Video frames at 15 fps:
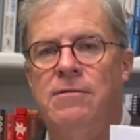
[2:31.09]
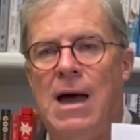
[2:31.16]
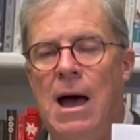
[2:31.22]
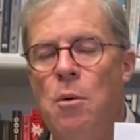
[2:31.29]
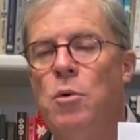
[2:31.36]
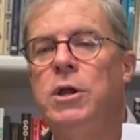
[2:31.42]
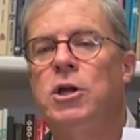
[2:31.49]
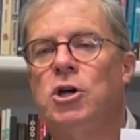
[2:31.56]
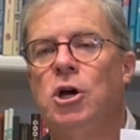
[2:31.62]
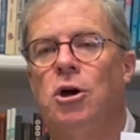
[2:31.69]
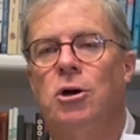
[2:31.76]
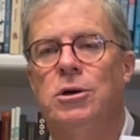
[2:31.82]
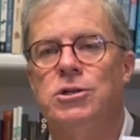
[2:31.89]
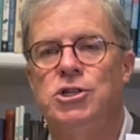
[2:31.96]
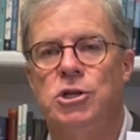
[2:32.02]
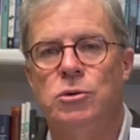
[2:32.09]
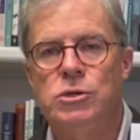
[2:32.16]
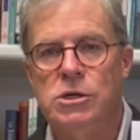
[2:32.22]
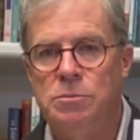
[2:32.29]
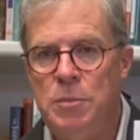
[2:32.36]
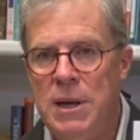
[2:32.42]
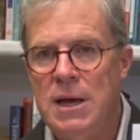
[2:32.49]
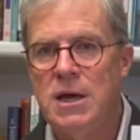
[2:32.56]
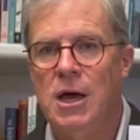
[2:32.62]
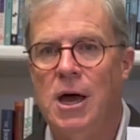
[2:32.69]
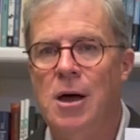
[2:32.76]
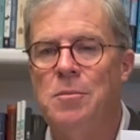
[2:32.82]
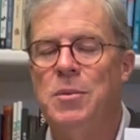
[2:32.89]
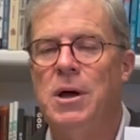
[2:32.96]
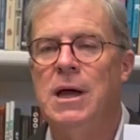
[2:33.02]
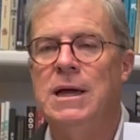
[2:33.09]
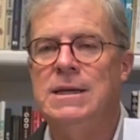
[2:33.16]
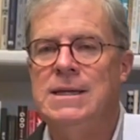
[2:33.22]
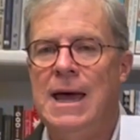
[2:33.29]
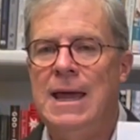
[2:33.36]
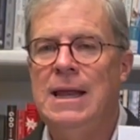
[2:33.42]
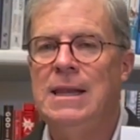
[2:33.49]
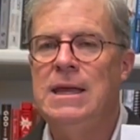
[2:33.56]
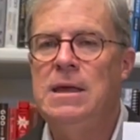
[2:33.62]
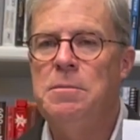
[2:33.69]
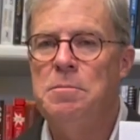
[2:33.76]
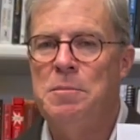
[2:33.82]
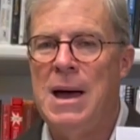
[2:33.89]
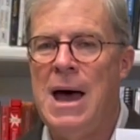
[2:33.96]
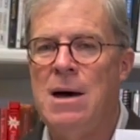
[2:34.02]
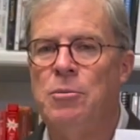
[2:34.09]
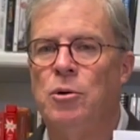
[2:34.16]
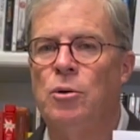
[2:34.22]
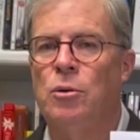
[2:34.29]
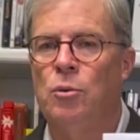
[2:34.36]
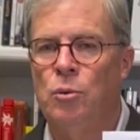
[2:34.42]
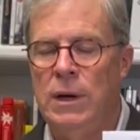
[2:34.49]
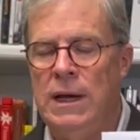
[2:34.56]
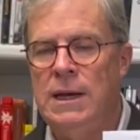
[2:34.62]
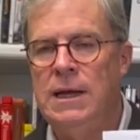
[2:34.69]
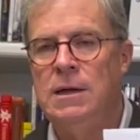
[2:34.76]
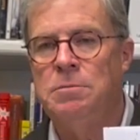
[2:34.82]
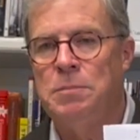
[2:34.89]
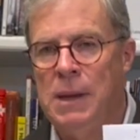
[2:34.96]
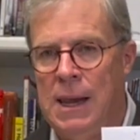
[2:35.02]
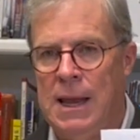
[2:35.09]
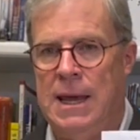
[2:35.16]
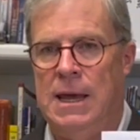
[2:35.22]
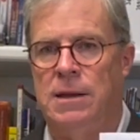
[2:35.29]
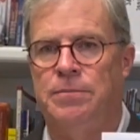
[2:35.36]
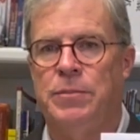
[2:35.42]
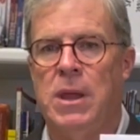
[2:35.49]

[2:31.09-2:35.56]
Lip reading: I want to encourage you to pick up a daily Bible reading plan.